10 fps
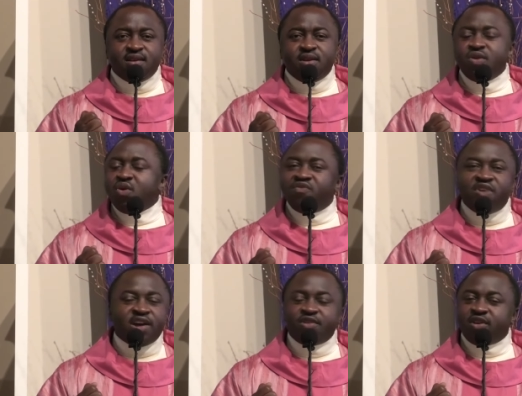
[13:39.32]
no
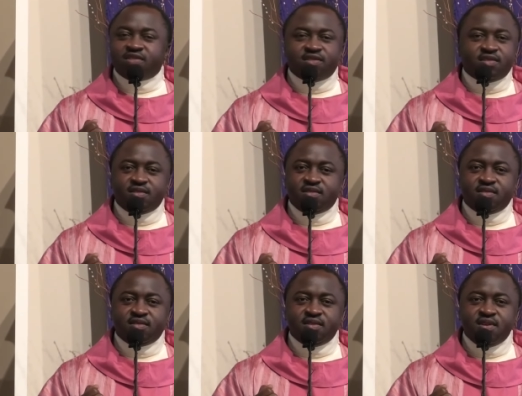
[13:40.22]
virus,
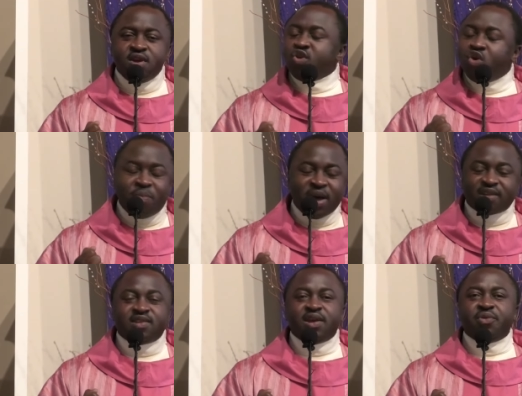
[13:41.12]
no
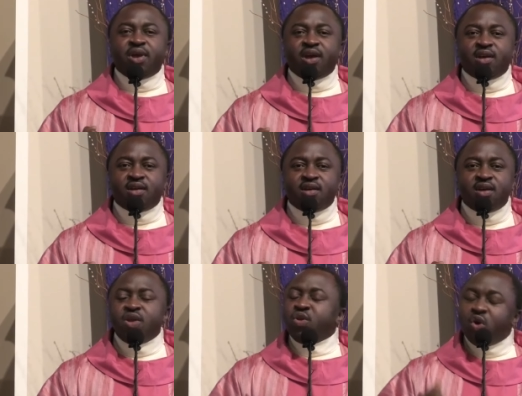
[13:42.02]
bacteria,
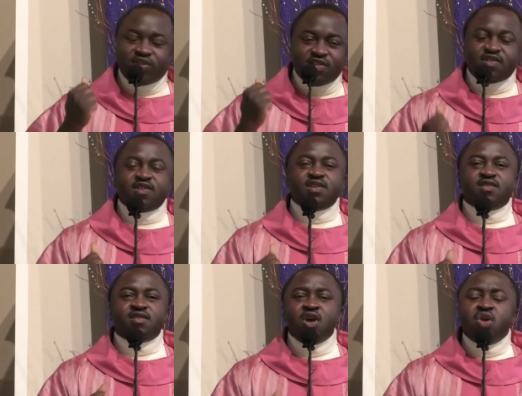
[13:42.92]
no
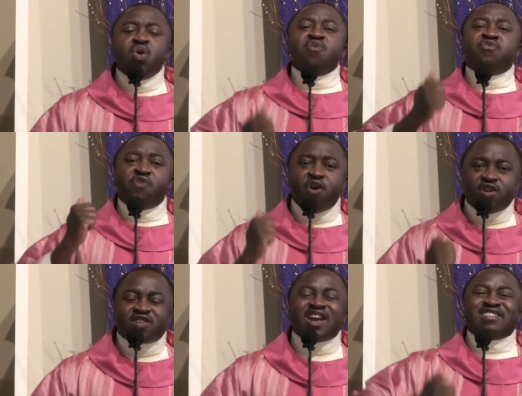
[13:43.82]
disease, no
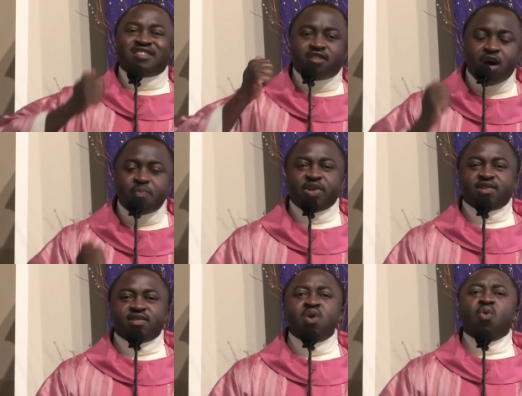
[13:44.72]
force can stop it
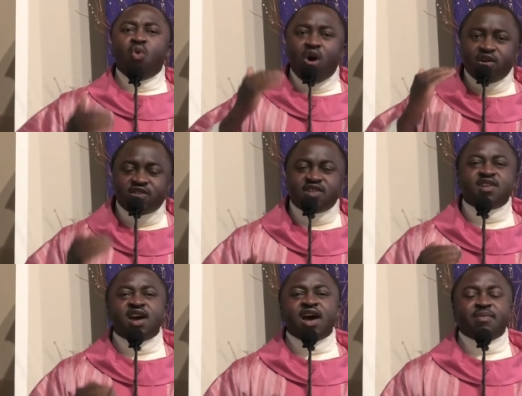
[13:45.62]
once the
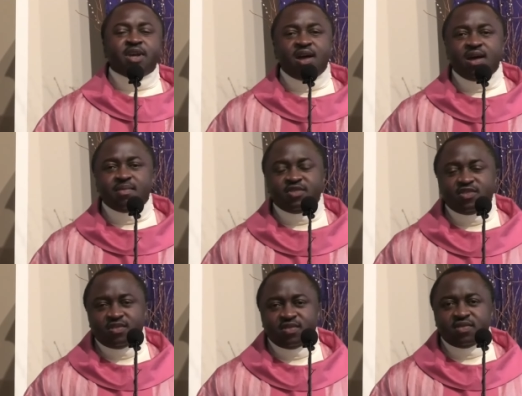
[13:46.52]
time
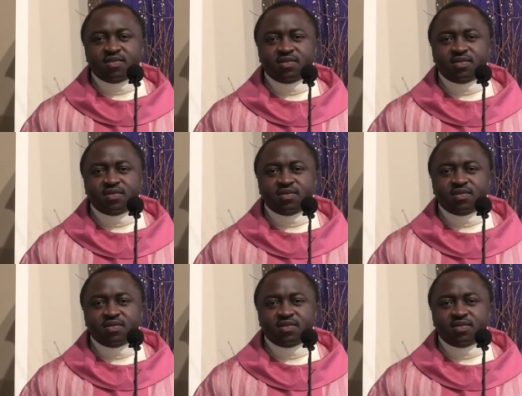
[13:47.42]
comes.